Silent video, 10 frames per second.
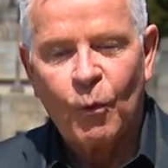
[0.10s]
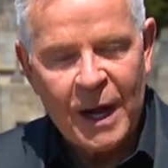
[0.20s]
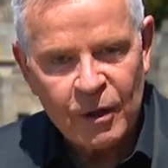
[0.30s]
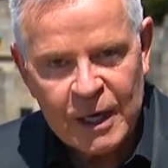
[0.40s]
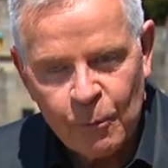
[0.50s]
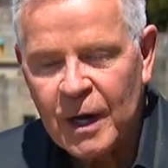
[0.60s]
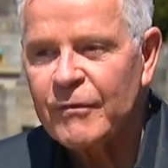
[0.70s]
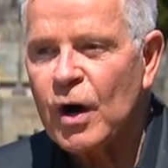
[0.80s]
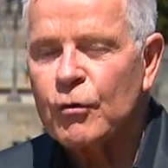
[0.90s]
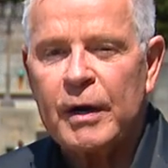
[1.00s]
welcome. One
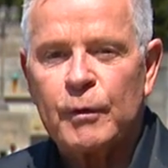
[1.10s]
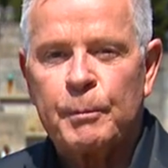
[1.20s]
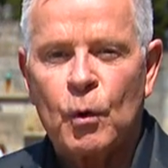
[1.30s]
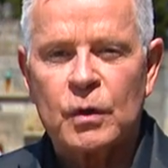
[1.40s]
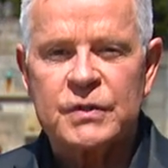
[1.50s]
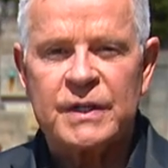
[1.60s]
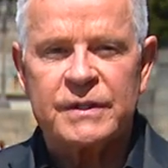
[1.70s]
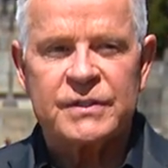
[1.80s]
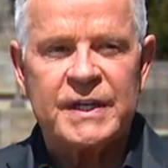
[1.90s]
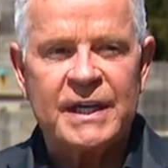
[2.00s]
of our great reporters
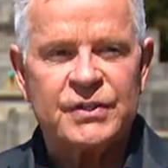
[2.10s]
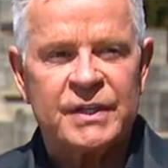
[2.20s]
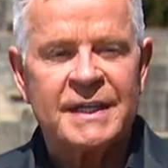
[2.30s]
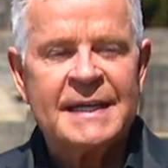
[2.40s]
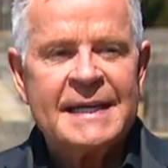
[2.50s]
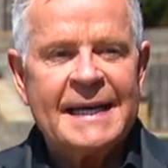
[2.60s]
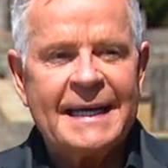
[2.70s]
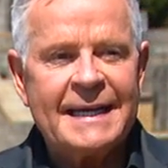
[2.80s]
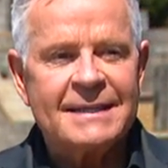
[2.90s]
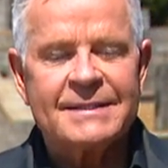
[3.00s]
at the station
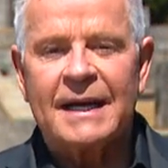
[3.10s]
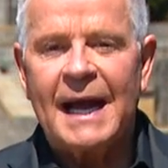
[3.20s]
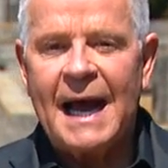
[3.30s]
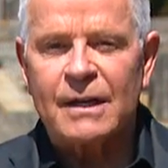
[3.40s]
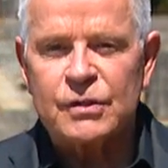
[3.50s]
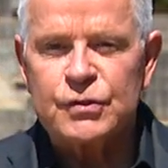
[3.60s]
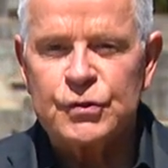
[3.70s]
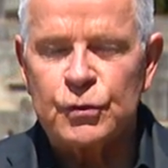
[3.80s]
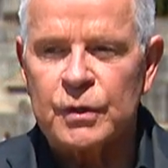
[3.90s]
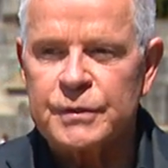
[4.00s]
is uh, Alex
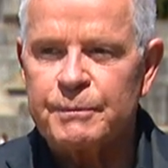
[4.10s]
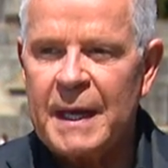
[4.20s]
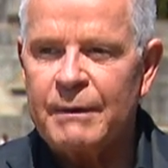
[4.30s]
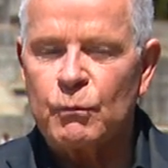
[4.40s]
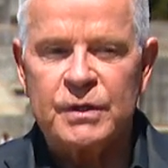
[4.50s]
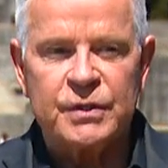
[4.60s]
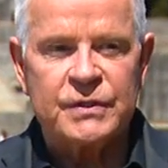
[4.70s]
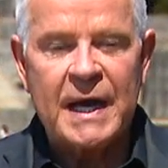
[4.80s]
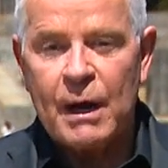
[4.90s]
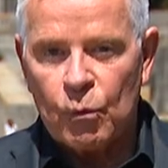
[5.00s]
George. And when
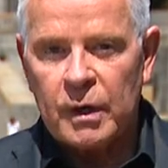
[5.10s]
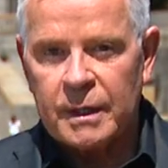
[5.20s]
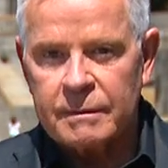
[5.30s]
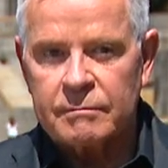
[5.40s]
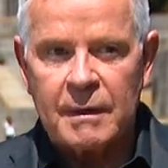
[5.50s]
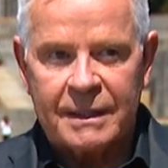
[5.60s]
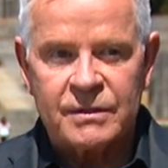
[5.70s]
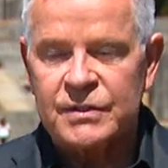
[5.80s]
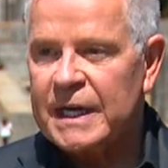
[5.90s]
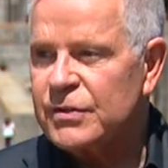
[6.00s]
she's not working at
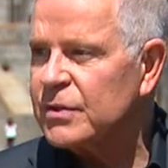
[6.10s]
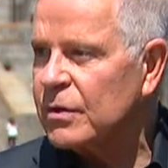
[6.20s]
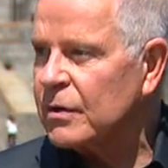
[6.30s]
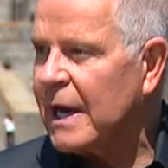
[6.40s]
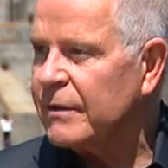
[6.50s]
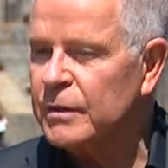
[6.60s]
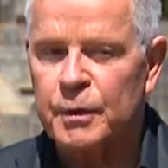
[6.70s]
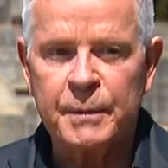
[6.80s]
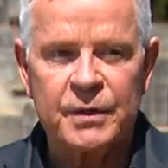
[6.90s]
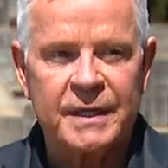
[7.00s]
the station or out in the
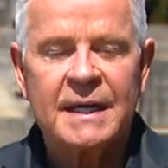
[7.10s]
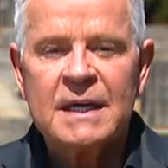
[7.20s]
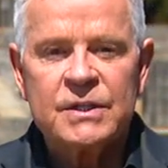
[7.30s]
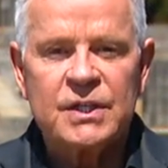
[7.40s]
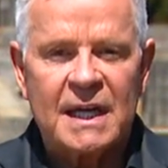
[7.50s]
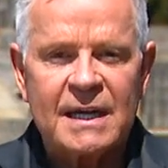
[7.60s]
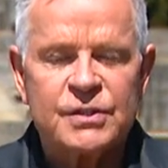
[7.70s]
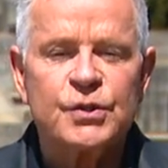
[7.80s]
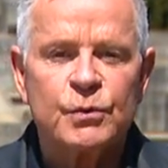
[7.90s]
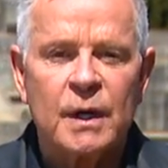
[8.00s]
community, she
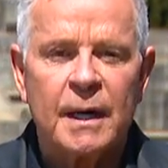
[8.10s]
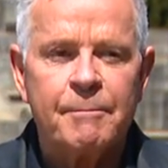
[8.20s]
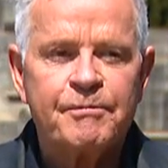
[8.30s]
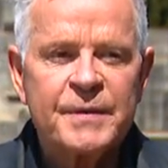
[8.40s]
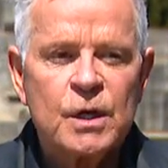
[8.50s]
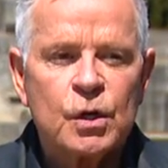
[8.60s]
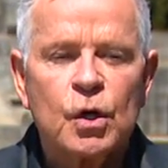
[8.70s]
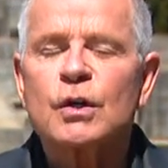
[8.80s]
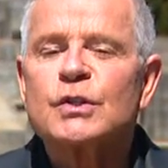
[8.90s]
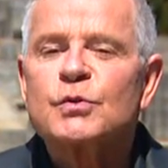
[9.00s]
likes to uh,
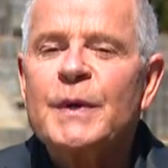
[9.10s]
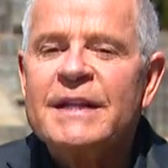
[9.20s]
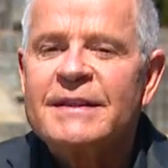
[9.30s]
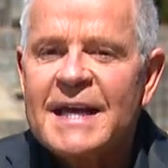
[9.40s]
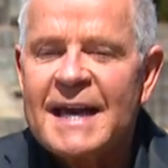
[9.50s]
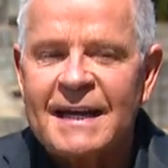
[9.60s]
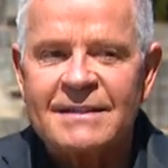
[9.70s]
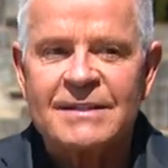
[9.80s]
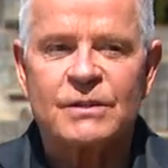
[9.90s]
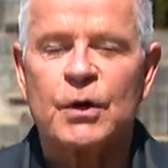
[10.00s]
cook sweet
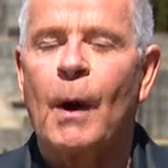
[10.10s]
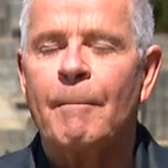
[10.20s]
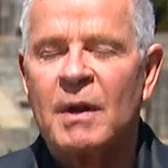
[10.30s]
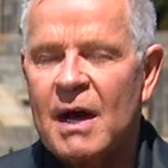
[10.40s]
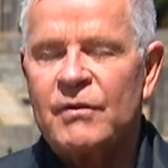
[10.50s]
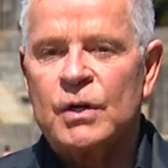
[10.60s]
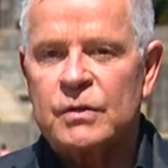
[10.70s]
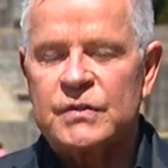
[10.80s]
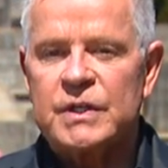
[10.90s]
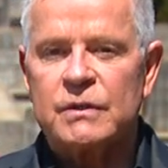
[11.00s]
things. So I'm loving
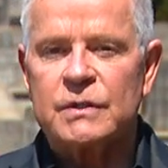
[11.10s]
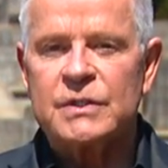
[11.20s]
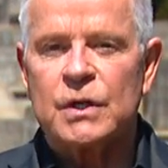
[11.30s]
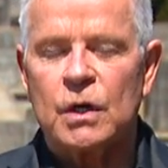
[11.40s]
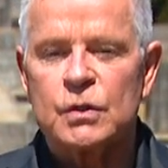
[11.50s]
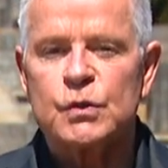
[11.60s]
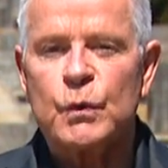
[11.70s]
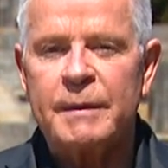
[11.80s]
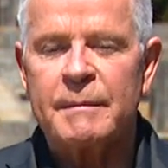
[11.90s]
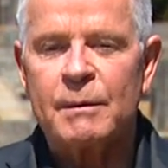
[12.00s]
her series called
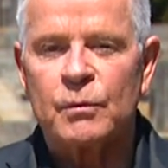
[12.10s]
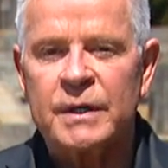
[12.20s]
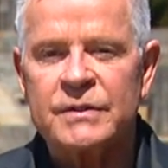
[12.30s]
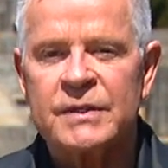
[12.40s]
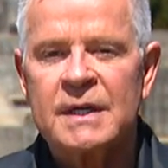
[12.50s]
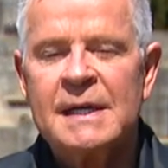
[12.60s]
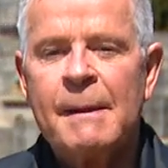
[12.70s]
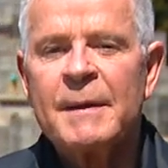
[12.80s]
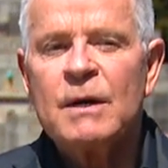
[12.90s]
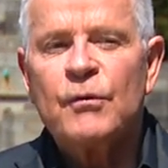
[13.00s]
Sweet Memories.
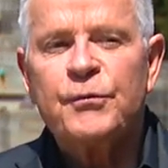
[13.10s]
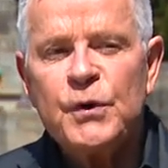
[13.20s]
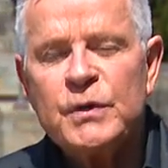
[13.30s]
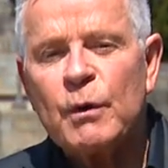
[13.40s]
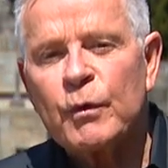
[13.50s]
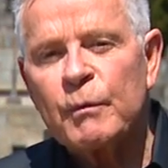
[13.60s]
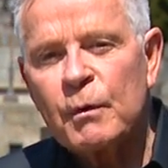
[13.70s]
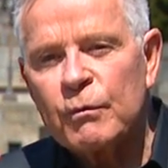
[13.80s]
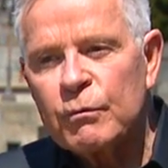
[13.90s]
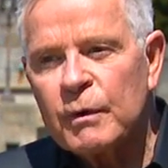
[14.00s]
Food that will
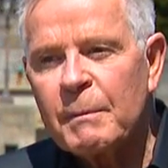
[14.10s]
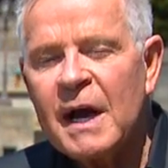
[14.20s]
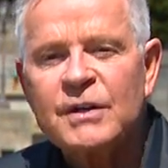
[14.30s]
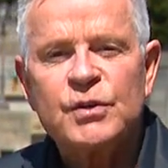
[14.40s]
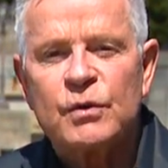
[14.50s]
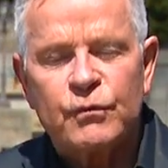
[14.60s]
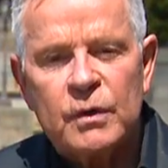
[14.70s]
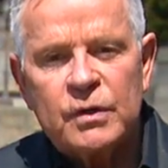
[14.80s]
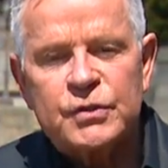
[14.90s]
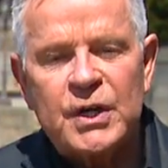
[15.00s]
remind you of
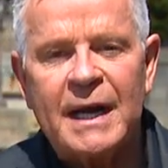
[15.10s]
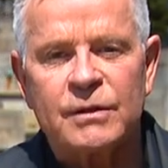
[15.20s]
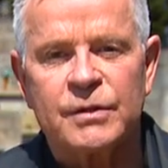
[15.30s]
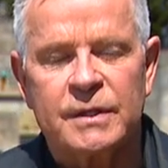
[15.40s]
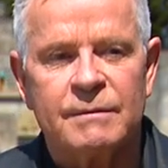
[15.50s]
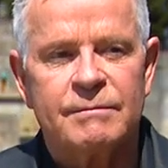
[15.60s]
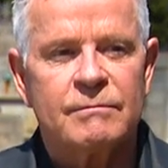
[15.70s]
your childhood.